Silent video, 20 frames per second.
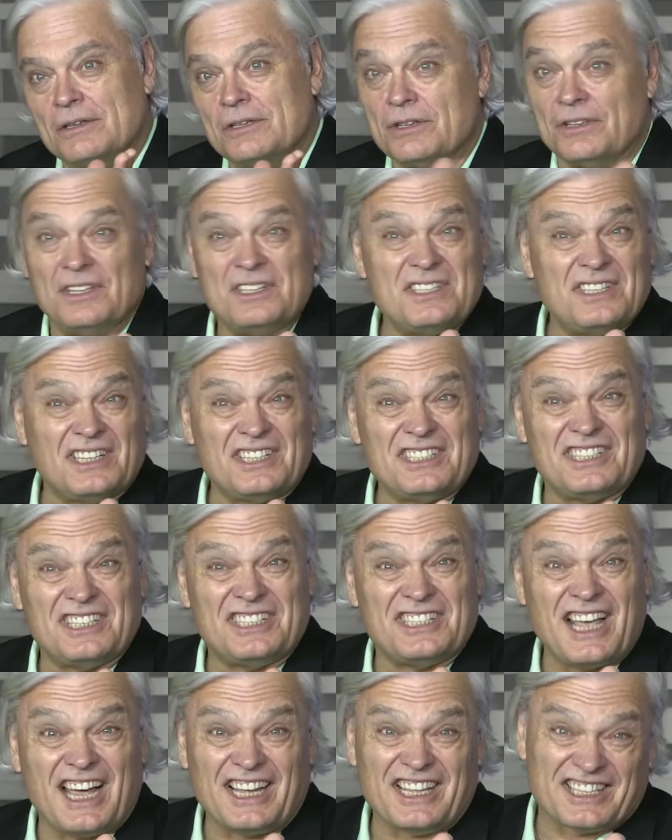So this 60
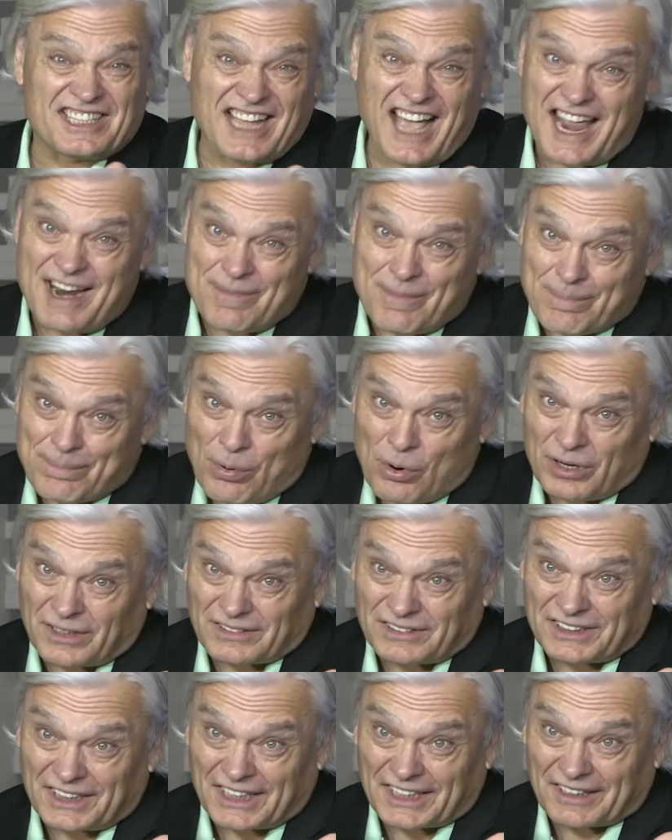seconds is kind of
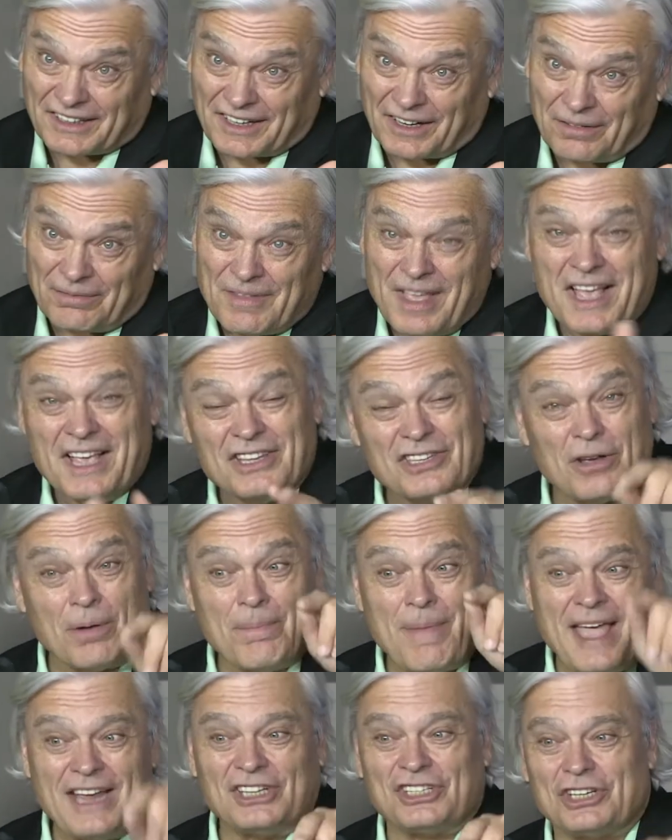important to you, you know? So
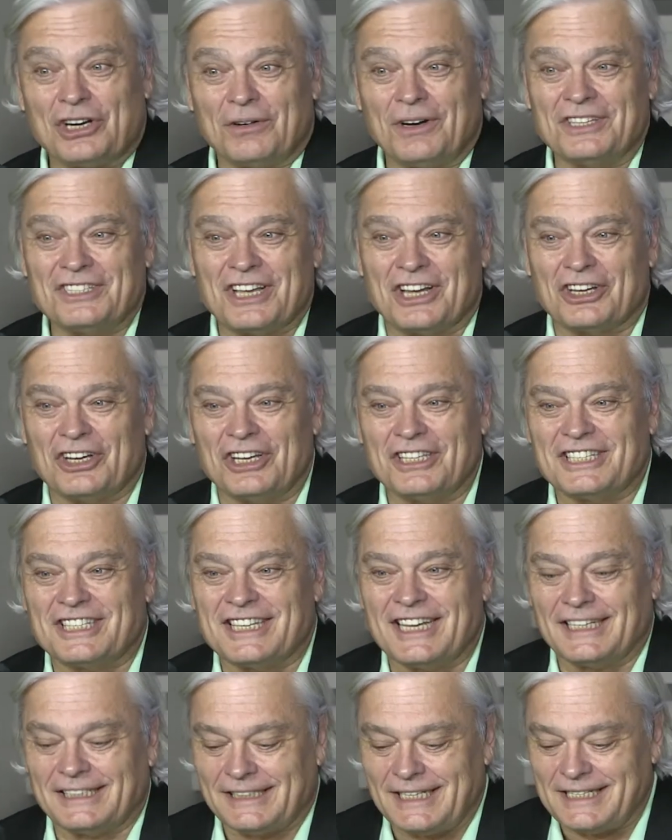make sure it's a good
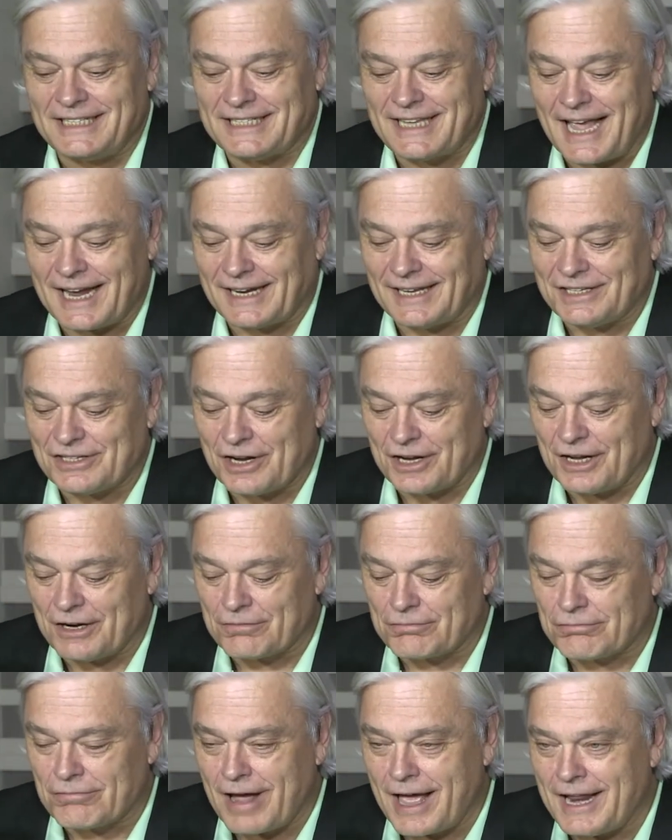60 seconds. Are
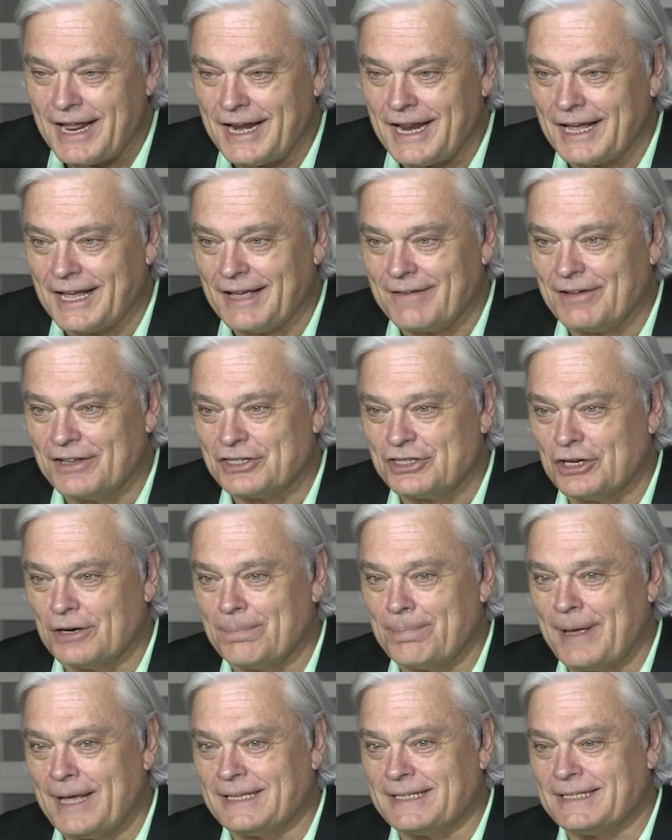you ready to give us
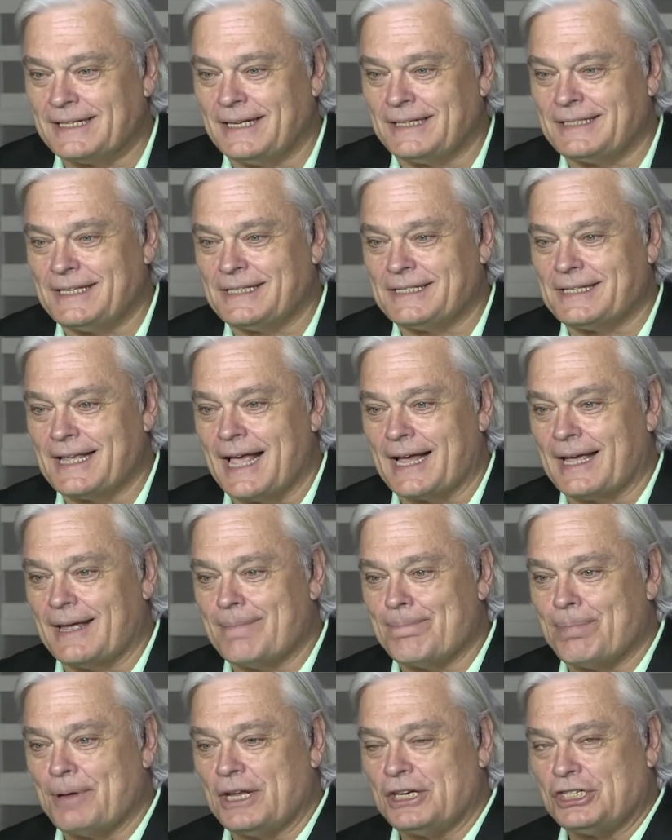your best 60
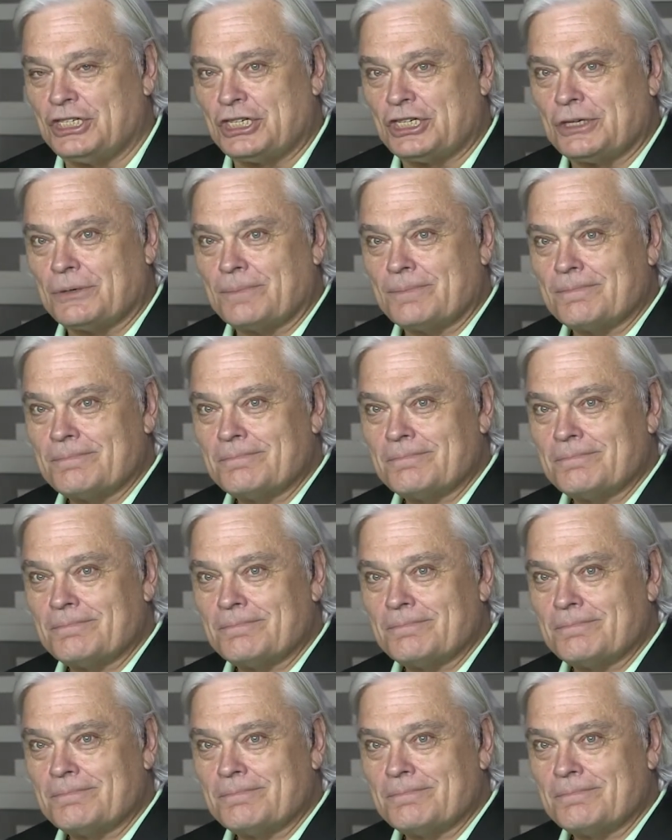second pitch?